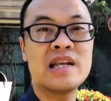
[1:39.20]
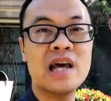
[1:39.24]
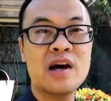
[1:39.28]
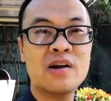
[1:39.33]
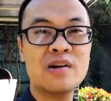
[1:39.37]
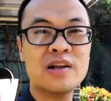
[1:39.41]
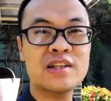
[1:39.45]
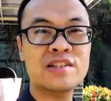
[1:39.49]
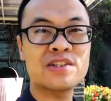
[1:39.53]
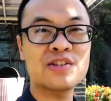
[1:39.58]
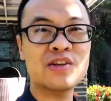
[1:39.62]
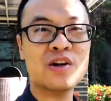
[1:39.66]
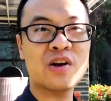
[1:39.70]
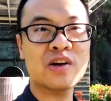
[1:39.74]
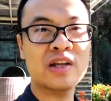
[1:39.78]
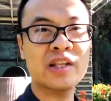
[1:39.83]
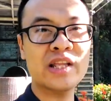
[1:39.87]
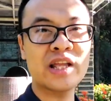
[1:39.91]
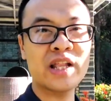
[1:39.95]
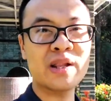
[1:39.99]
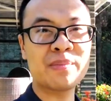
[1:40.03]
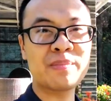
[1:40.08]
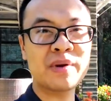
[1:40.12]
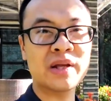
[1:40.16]
Now let's talk a
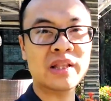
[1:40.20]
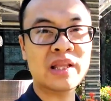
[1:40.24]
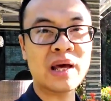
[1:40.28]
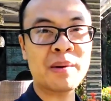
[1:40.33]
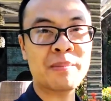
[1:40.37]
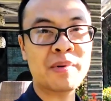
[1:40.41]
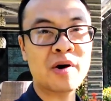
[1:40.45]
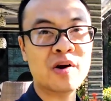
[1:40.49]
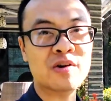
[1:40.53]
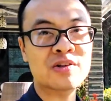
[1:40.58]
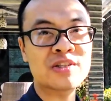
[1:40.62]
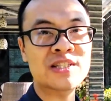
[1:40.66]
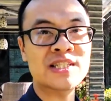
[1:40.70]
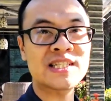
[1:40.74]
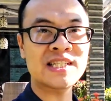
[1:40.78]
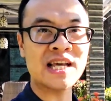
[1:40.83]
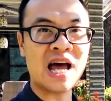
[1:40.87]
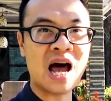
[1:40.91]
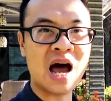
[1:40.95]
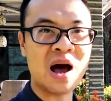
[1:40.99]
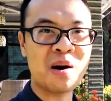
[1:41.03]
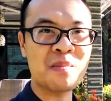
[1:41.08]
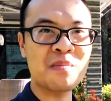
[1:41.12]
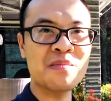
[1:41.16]
little bit about
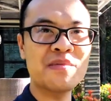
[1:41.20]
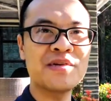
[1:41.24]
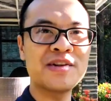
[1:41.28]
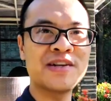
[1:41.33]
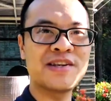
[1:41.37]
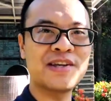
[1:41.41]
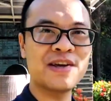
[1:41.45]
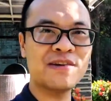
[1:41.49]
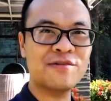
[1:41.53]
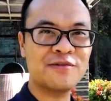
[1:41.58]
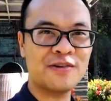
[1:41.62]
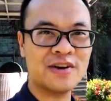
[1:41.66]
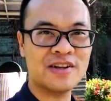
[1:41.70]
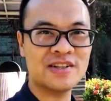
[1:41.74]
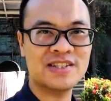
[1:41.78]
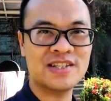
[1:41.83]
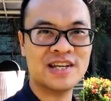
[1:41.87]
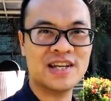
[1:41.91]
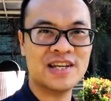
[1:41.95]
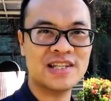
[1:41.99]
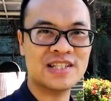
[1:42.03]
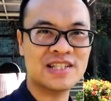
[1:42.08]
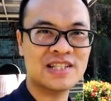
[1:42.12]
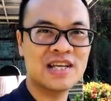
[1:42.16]
some
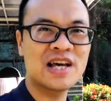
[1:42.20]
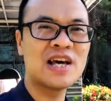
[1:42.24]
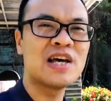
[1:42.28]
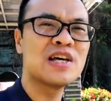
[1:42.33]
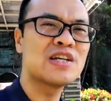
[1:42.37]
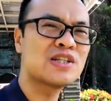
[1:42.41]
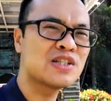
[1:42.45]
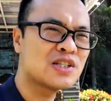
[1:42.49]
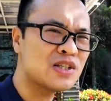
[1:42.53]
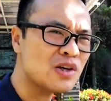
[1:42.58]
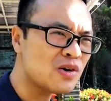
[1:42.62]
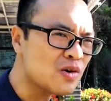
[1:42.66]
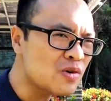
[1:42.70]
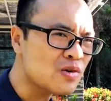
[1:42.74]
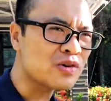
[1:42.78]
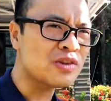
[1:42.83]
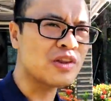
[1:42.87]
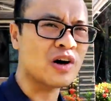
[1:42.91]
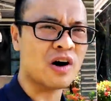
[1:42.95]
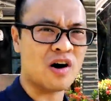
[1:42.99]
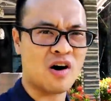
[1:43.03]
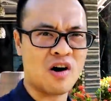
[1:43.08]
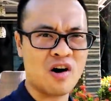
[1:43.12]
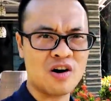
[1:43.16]
differences. So
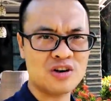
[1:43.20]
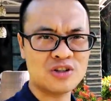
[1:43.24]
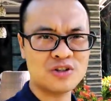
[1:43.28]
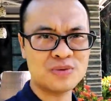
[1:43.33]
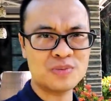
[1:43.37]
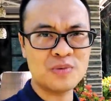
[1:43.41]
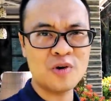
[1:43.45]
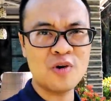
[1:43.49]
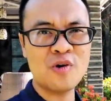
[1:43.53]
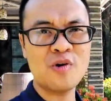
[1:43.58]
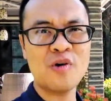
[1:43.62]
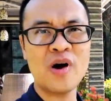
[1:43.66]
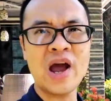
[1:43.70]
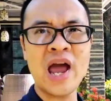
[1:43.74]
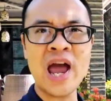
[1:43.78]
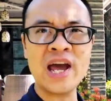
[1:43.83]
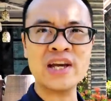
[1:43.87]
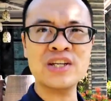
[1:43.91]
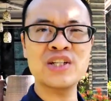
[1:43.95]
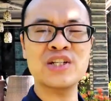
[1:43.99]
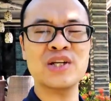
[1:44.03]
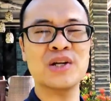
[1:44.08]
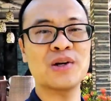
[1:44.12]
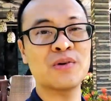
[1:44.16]
the Osmo
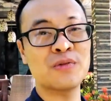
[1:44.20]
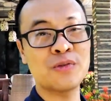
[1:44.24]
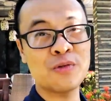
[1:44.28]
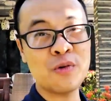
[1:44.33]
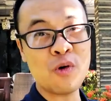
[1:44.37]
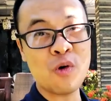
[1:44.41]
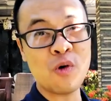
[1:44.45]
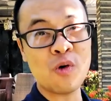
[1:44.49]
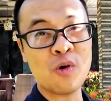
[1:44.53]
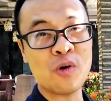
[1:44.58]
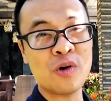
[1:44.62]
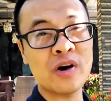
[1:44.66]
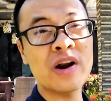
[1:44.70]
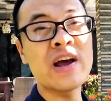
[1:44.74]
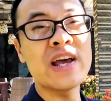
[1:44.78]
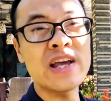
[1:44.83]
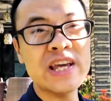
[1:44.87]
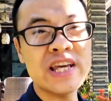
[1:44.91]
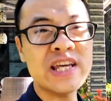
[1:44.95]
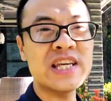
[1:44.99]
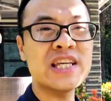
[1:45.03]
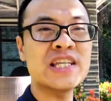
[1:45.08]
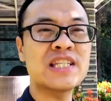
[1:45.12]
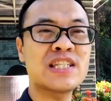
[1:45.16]
Action 4
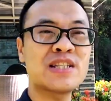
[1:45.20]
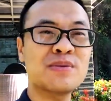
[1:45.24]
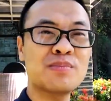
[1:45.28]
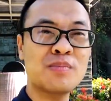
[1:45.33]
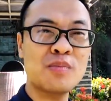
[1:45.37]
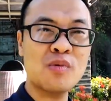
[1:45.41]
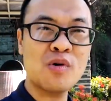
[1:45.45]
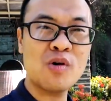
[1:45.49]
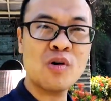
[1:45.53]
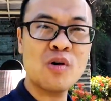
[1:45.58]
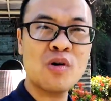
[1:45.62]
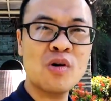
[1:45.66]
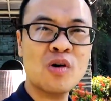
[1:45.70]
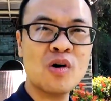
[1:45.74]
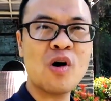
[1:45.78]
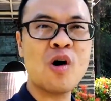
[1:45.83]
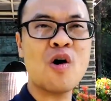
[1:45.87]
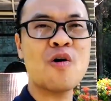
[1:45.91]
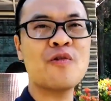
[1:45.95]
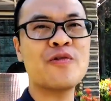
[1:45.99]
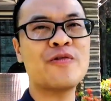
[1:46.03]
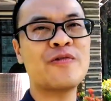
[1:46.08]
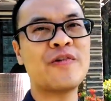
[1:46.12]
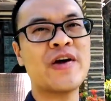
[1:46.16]
is more
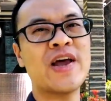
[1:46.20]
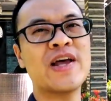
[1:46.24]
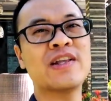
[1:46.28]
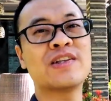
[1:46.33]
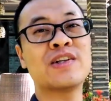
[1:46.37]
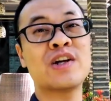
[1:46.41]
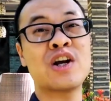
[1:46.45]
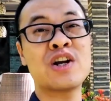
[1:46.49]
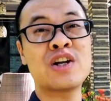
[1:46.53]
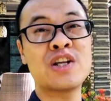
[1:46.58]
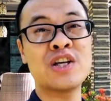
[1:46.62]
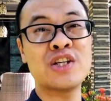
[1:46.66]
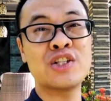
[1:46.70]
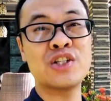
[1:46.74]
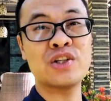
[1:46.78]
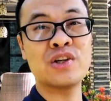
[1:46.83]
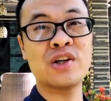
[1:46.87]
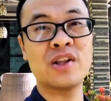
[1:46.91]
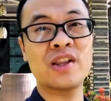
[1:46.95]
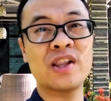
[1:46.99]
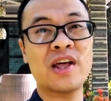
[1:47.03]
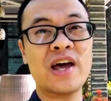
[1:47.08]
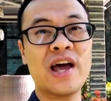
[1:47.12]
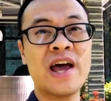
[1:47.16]
of a
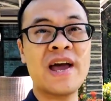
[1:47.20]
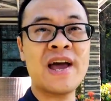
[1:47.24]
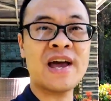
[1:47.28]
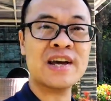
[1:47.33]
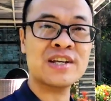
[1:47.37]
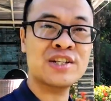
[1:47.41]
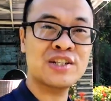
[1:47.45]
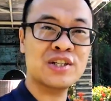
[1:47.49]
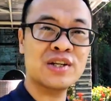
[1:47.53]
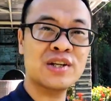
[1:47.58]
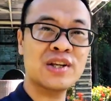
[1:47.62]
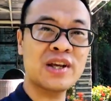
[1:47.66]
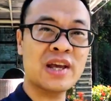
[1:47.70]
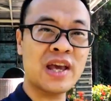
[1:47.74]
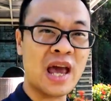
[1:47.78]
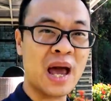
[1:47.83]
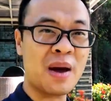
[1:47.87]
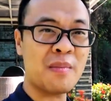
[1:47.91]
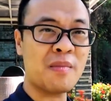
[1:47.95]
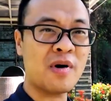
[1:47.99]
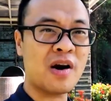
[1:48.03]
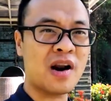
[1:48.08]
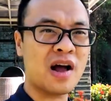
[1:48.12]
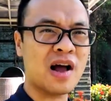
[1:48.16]
traditional action
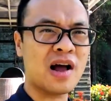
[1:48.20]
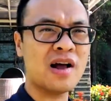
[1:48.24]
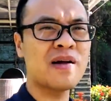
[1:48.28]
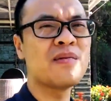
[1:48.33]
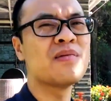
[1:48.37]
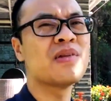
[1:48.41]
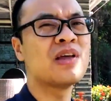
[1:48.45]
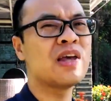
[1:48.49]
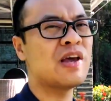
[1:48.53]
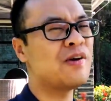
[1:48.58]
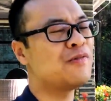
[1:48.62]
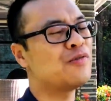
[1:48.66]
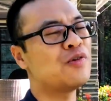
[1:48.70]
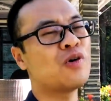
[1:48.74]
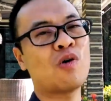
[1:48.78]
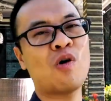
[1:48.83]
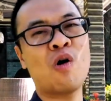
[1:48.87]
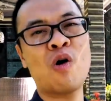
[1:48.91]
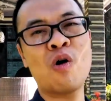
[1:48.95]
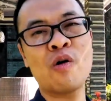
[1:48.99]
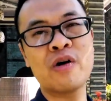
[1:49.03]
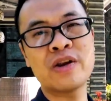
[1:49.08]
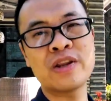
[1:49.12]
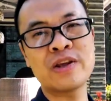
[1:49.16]
camera. If you're
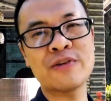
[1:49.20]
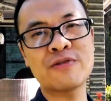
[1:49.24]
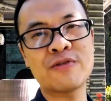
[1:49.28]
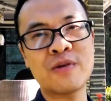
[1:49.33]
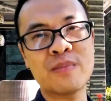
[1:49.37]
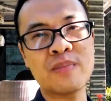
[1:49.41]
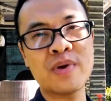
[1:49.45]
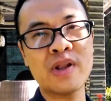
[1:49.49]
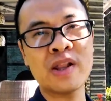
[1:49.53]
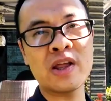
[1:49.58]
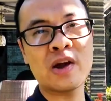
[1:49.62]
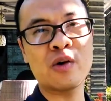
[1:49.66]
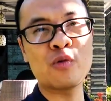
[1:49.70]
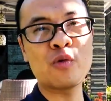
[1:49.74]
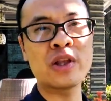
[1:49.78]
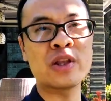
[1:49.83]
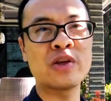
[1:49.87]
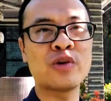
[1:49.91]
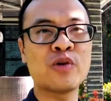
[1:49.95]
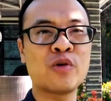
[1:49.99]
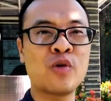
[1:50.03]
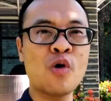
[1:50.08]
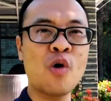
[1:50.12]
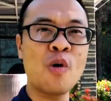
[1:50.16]
already familiar with
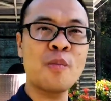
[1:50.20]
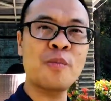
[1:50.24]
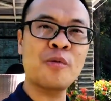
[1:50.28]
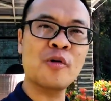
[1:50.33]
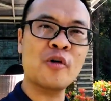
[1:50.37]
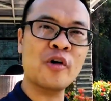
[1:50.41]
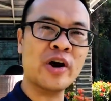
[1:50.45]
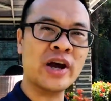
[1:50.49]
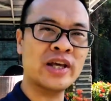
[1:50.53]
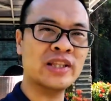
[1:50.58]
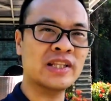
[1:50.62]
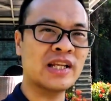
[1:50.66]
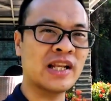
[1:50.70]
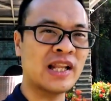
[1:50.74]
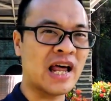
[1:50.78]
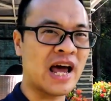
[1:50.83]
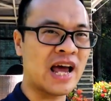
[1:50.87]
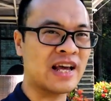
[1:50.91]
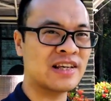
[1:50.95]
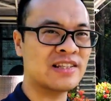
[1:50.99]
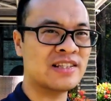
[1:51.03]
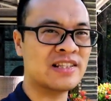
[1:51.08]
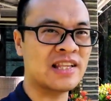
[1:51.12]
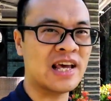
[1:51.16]
GoPro and the
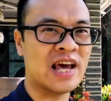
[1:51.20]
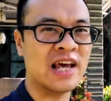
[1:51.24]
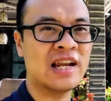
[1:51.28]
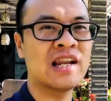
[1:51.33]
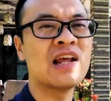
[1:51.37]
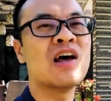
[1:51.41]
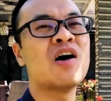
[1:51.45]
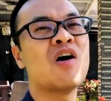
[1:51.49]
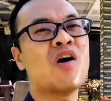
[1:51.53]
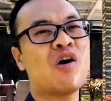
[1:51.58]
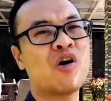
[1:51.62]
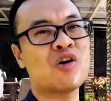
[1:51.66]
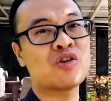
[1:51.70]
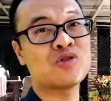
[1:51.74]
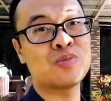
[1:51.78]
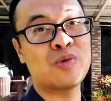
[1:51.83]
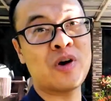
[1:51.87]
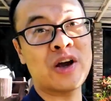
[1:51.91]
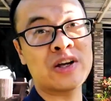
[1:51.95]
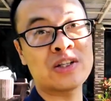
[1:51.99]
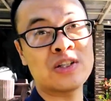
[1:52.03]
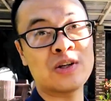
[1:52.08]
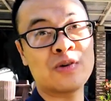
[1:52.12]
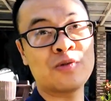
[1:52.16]
likes, then
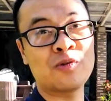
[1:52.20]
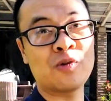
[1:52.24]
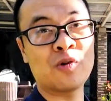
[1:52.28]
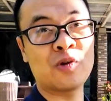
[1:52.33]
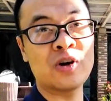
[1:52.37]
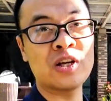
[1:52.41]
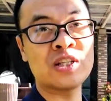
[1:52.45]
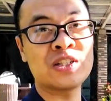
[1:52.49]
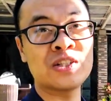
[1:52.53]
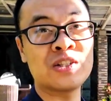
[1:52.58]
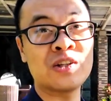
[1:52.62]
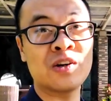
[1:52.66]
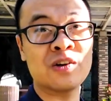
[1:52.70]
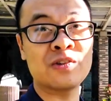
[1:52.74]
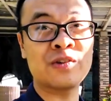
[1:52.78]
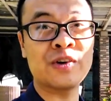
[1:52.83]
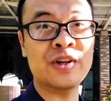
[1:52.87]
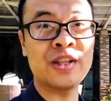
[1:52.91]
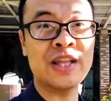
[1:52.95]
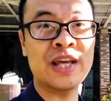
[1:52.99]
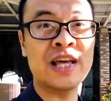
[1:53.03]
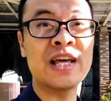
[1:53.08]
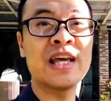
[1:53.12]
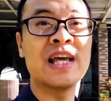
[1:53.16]
Osmo Action 4 is not
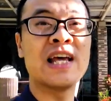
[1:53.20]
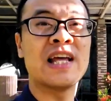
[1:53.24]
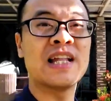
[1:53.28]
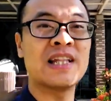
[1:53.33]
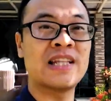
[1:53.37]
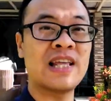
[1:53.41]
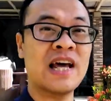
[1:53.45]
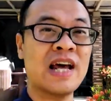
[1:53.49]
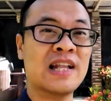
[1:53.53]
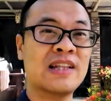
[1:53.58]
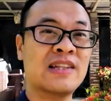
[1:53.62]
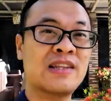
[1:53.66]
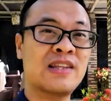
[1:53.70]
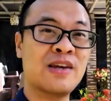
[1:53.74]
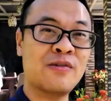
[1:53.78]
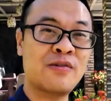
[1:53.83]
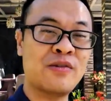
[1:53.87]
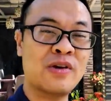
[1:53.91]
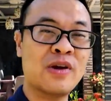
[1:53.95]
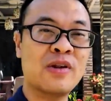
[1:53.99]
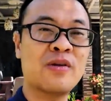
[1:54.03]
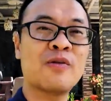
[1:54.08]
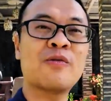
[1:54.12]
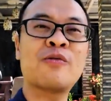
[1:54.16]
really that
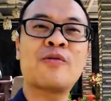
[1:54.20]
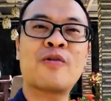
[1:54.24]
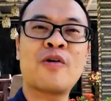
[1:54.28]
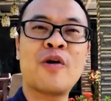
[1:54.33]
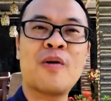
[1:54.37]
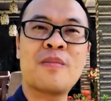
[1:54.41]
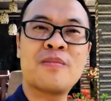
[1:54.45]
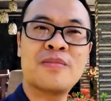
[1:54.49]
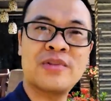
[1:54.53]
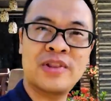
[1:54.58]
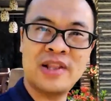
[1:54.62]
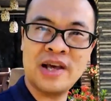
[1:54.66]
different from